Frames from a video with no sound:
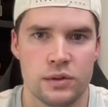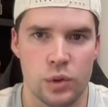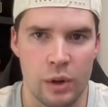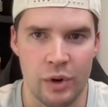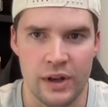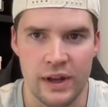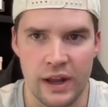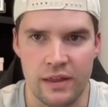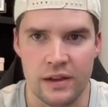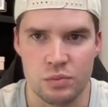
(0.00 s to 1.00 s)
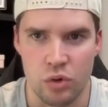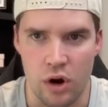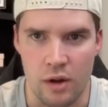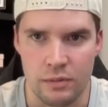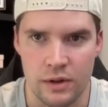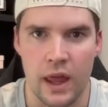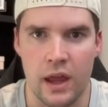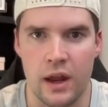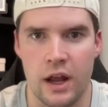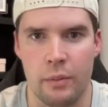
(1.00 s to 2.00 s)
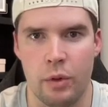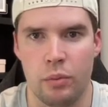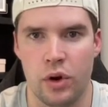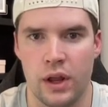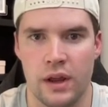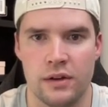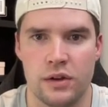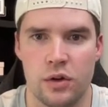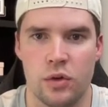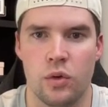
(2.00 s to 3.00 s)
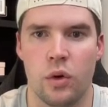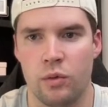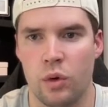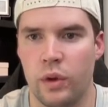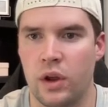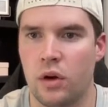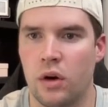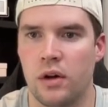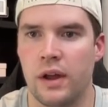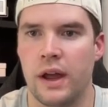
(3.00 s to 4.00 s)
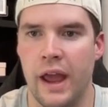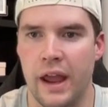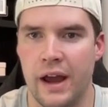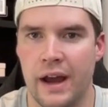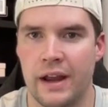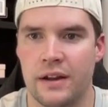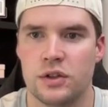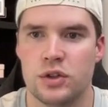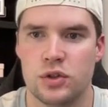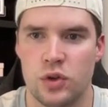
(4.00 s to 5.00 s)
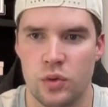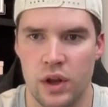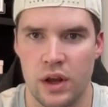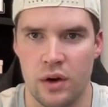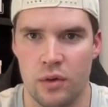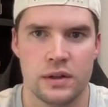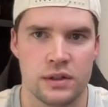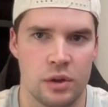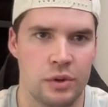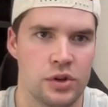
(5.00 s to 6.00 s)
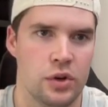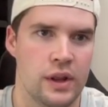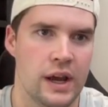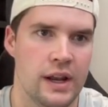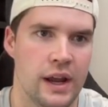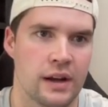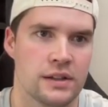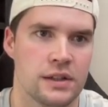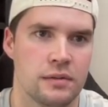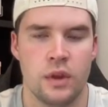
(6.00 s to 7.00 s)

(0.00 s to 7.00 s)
So now I'm going to take this prompt and I'm going to put it into what we call AI Studio. So let me show you that next.